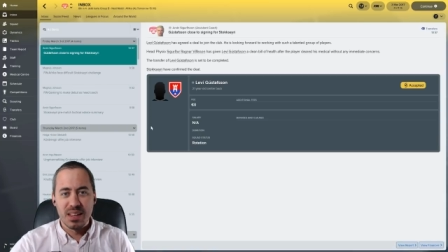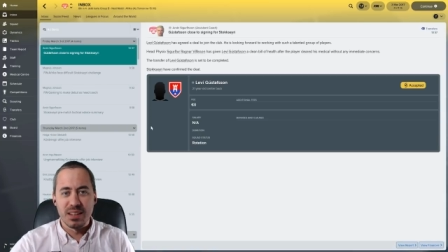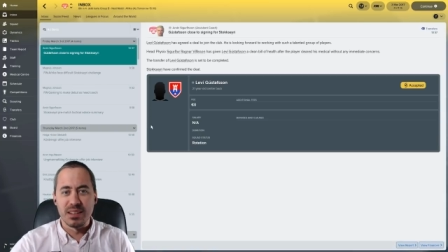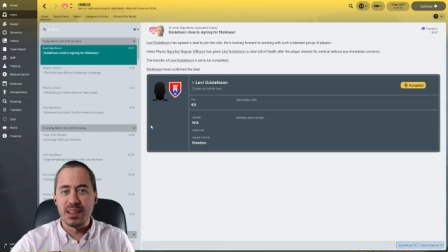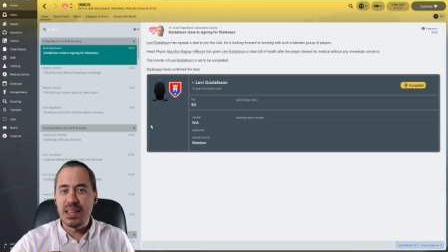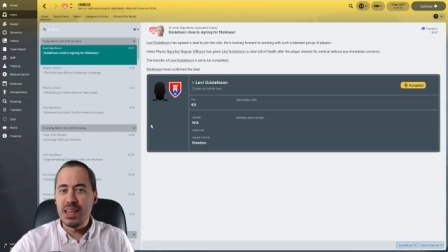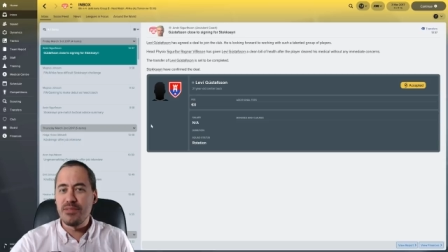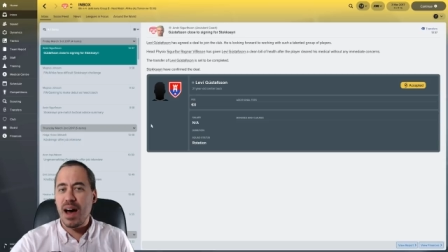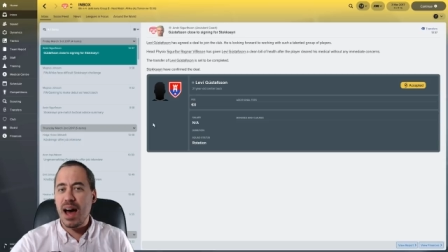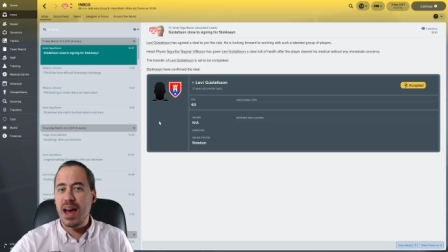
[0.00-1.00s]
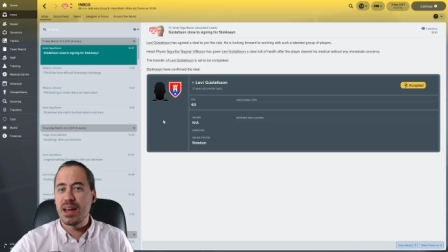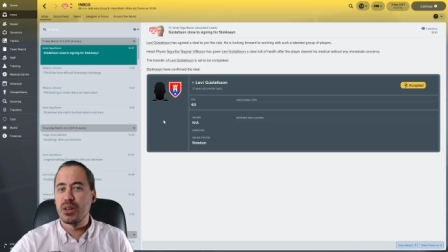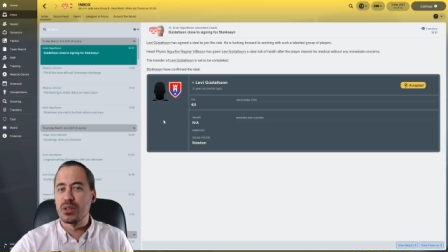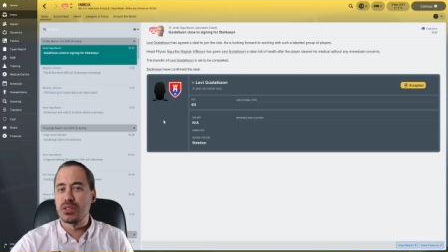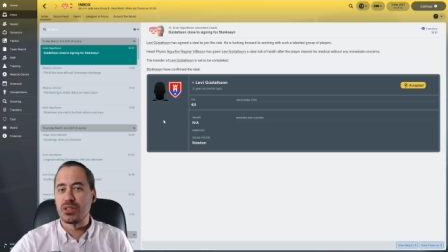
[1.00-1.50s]
Levi
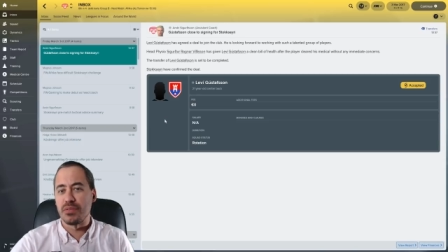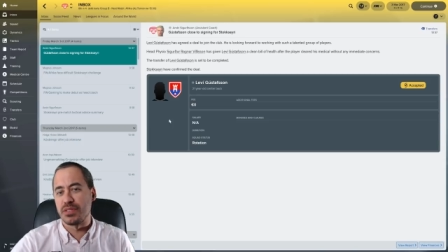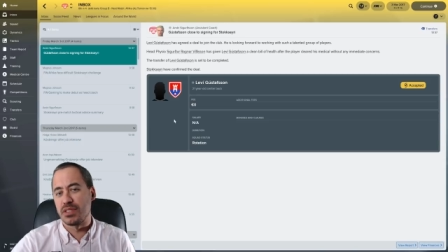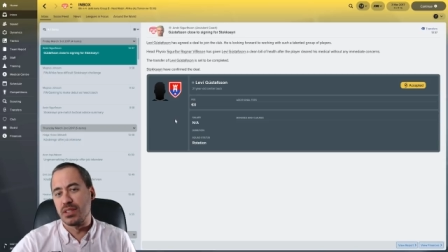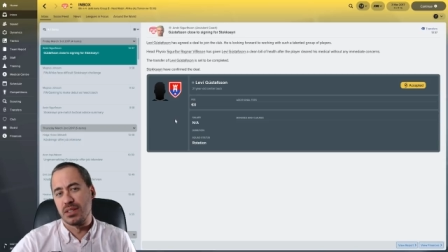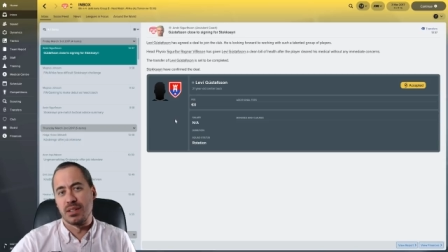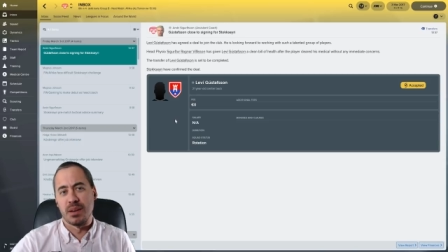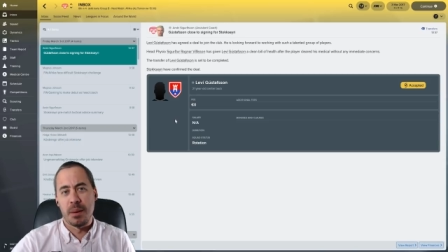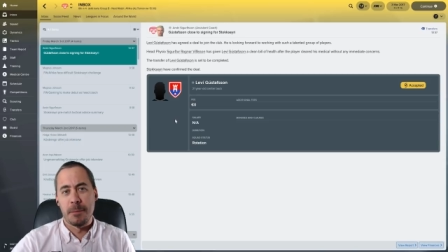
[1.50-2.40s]
Gustafsson.